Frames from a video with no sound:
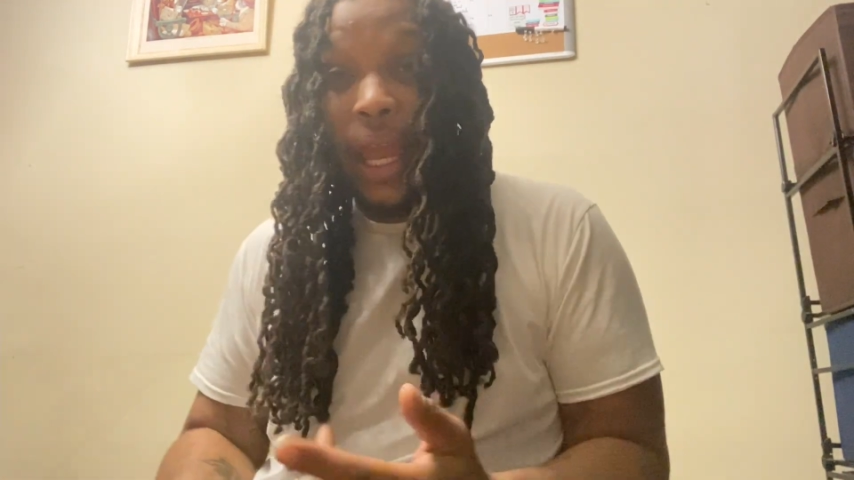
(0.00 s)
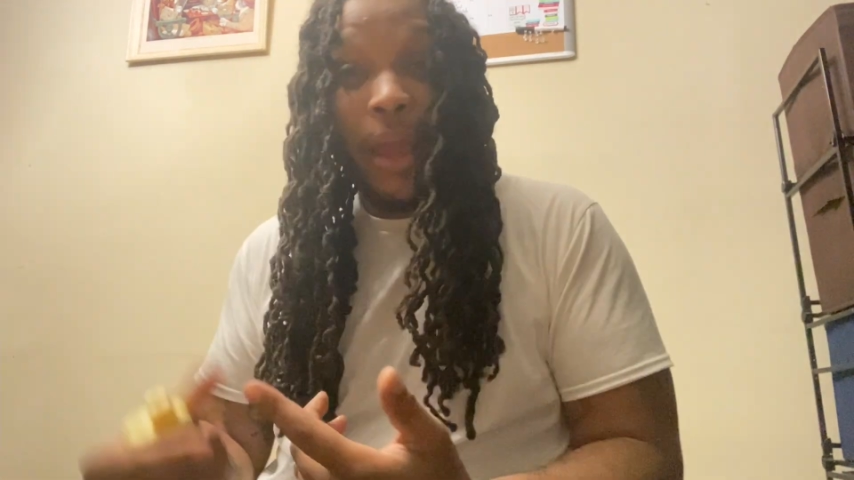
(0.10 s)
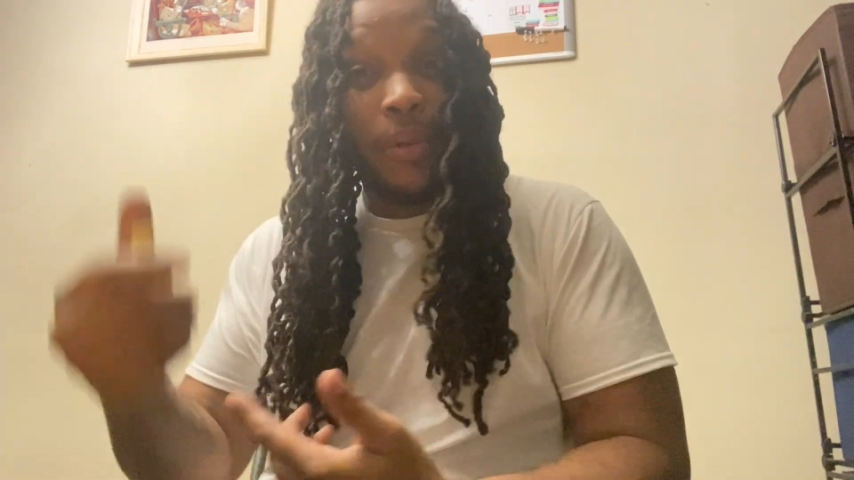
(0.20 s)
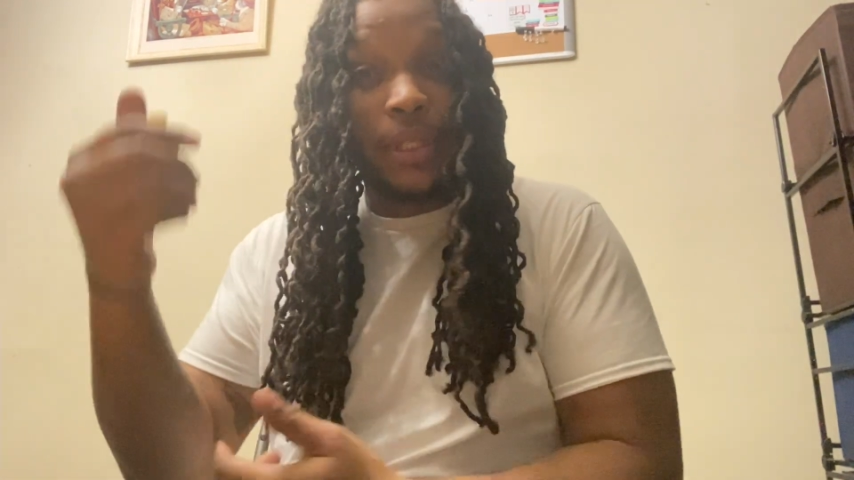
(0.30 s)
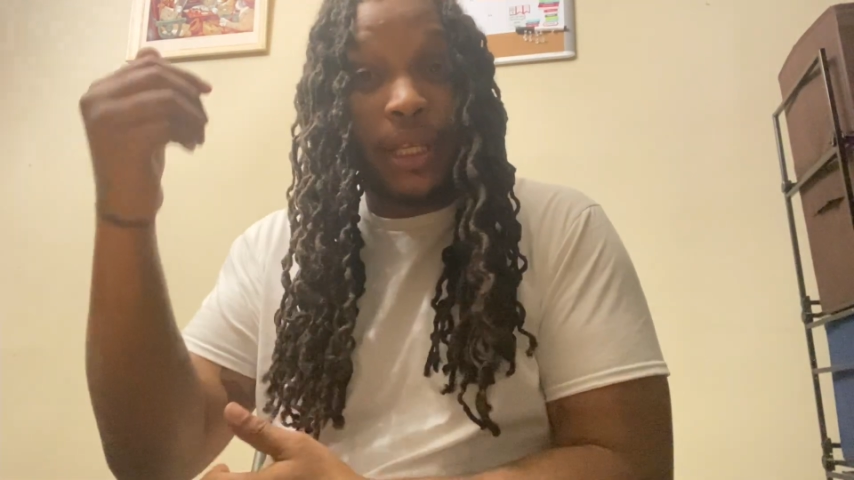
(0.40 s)

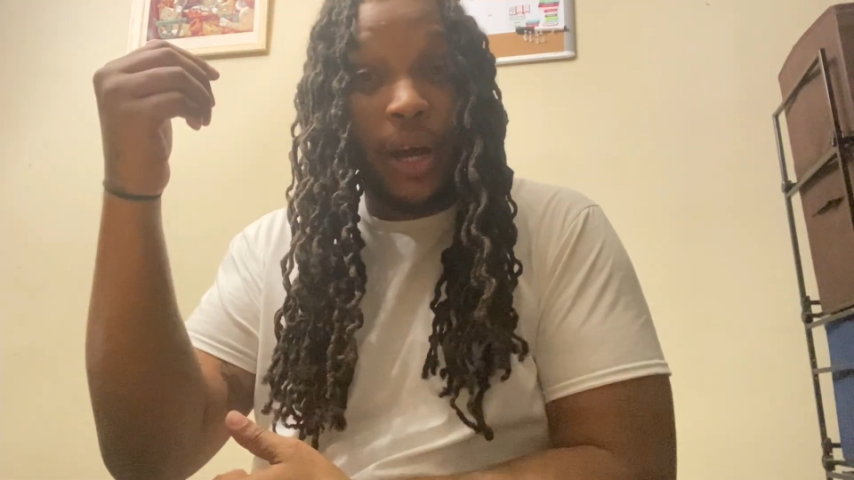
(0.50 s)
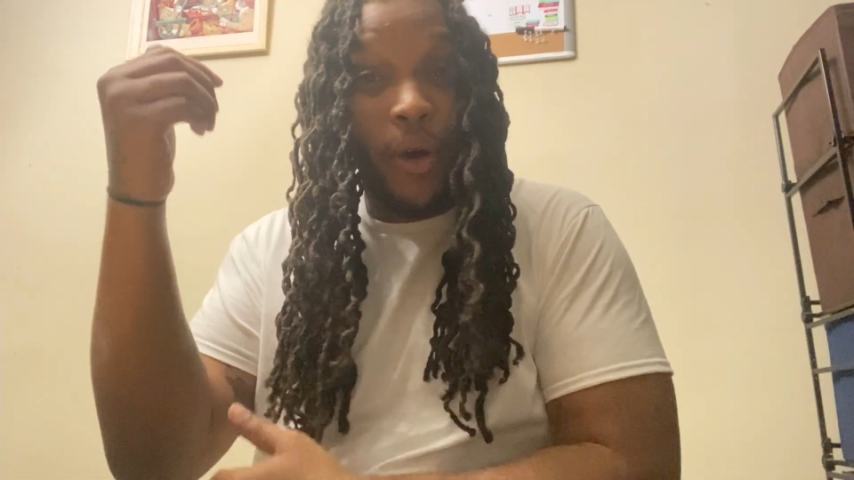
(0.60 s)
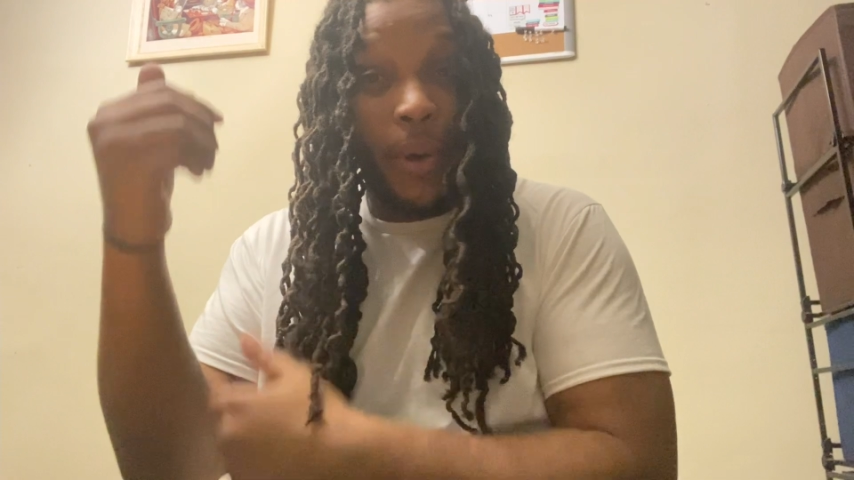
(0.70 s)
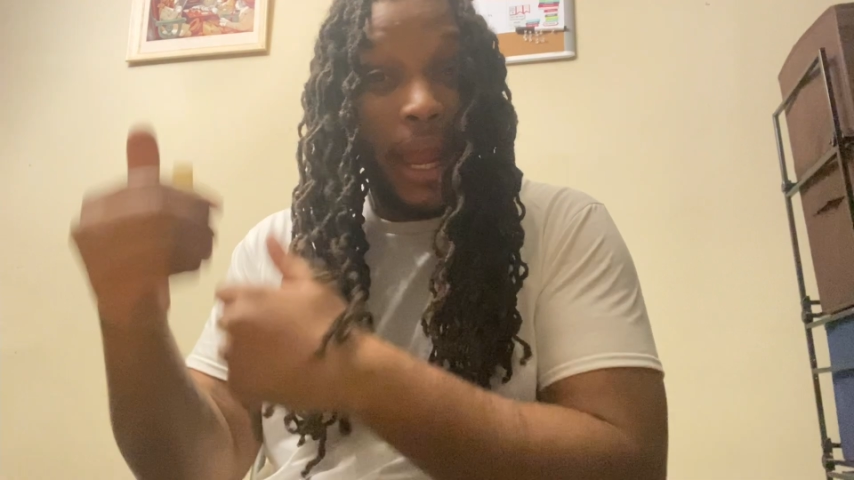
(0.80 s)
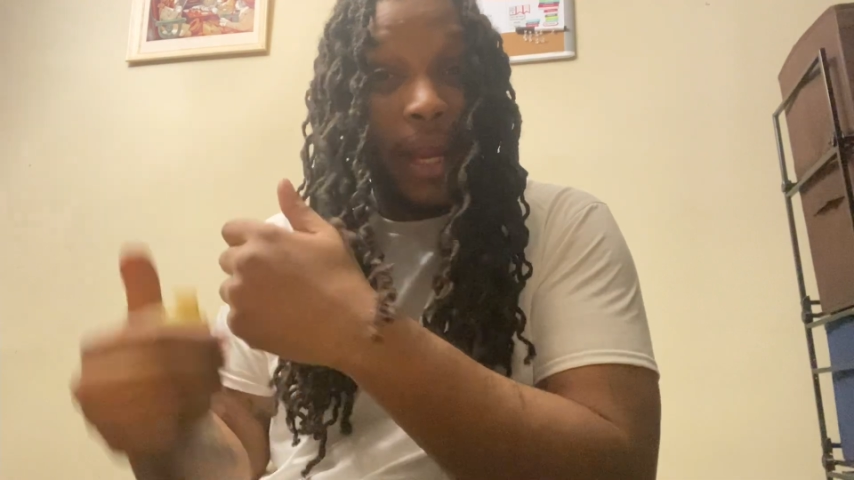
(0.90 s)
It was a
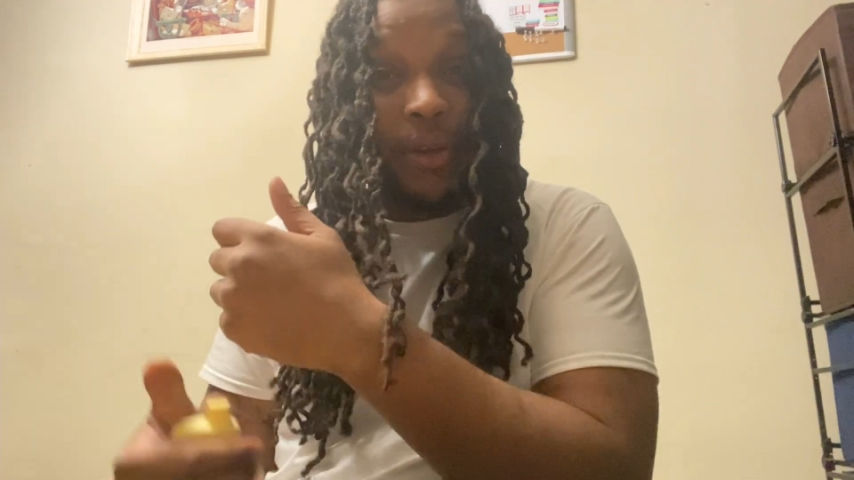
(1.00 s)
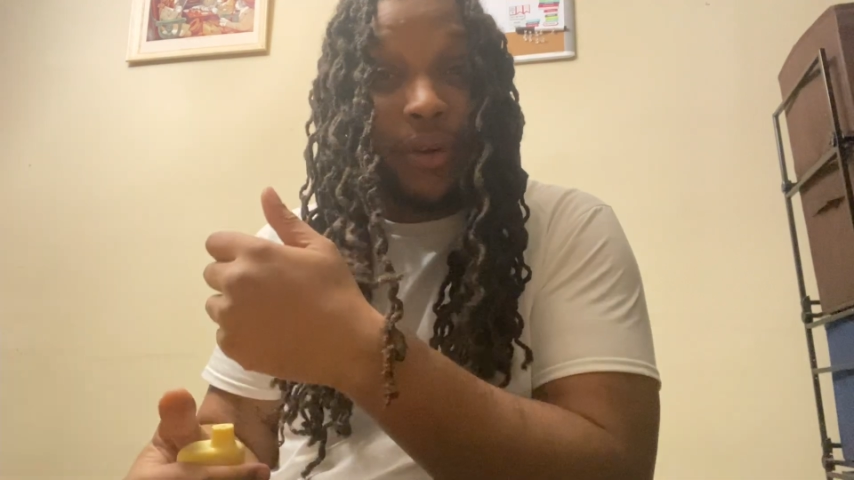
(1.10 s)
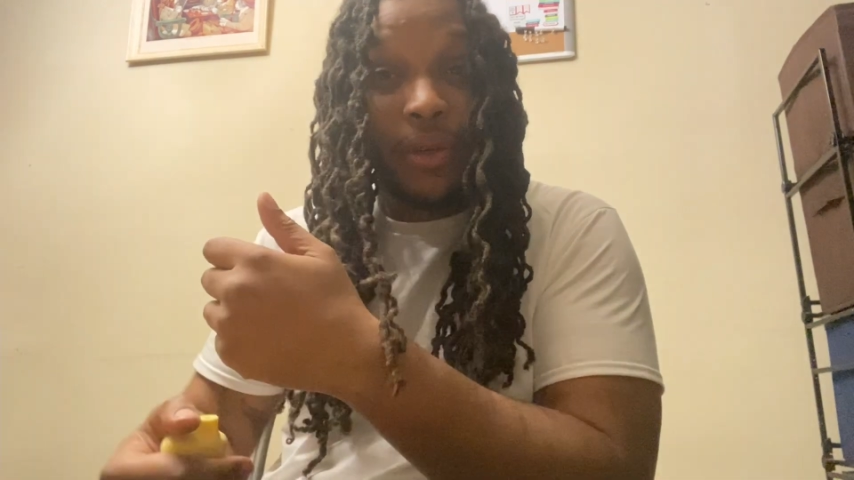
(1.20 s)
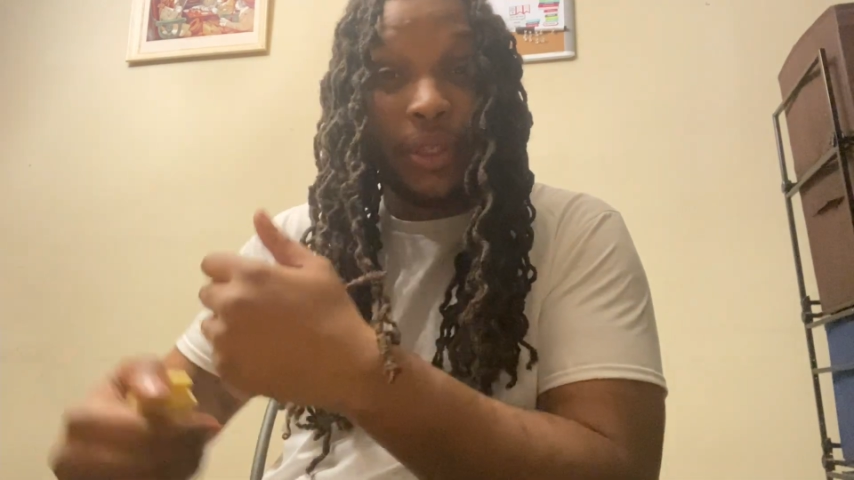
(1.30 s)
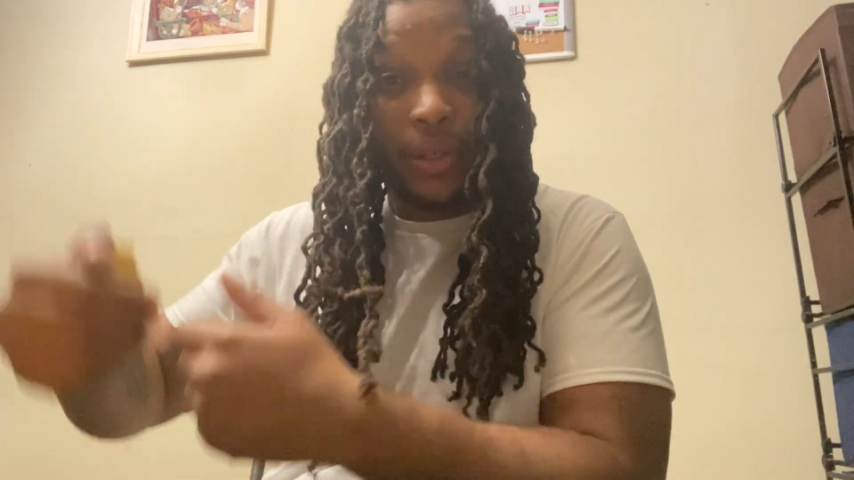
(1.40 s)
co-ed dorm,